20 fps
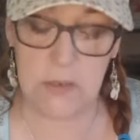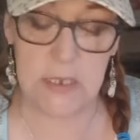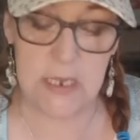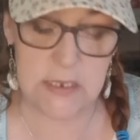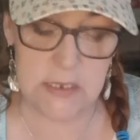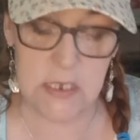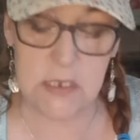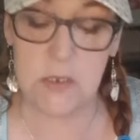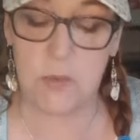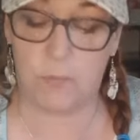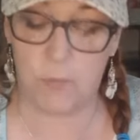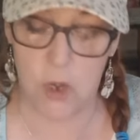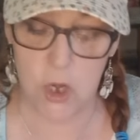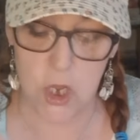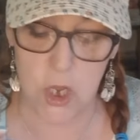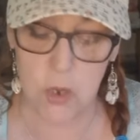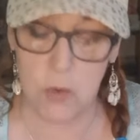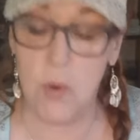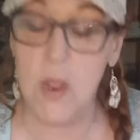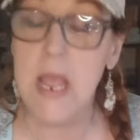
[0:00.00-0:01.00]
This is for
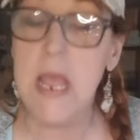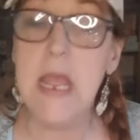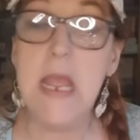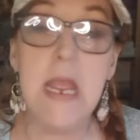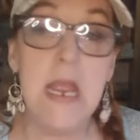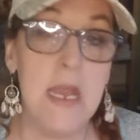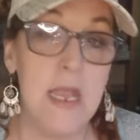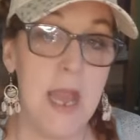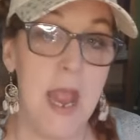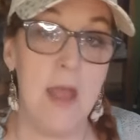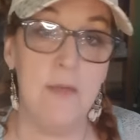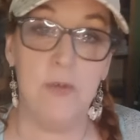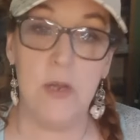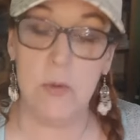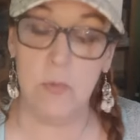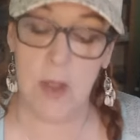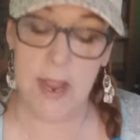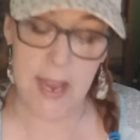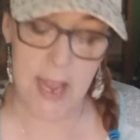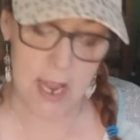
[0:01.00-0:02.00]
you in every
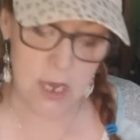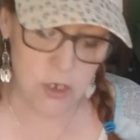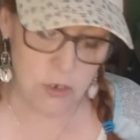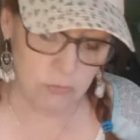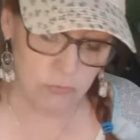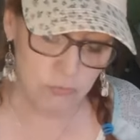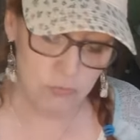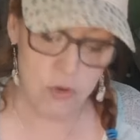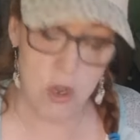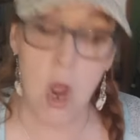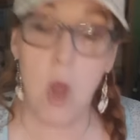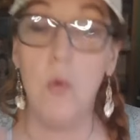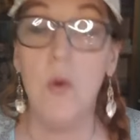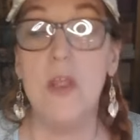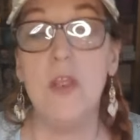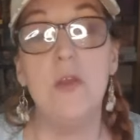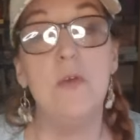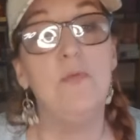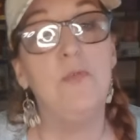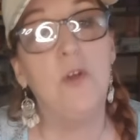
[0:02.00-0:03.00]
way. And you know it.
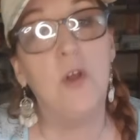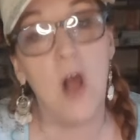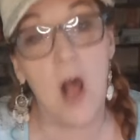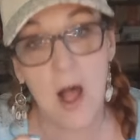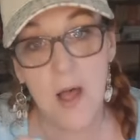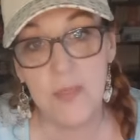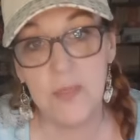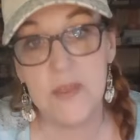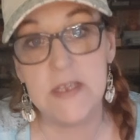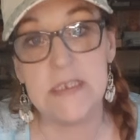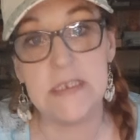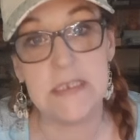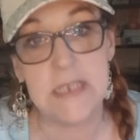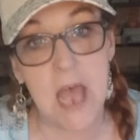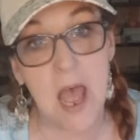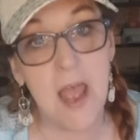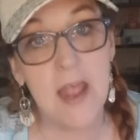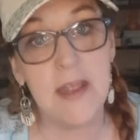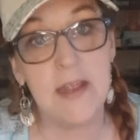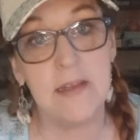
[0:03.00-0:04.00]
You've got the
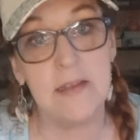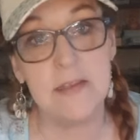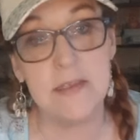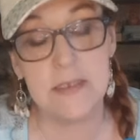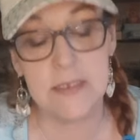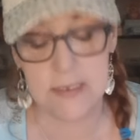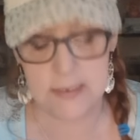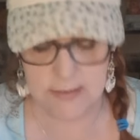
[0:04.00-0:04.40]
signs.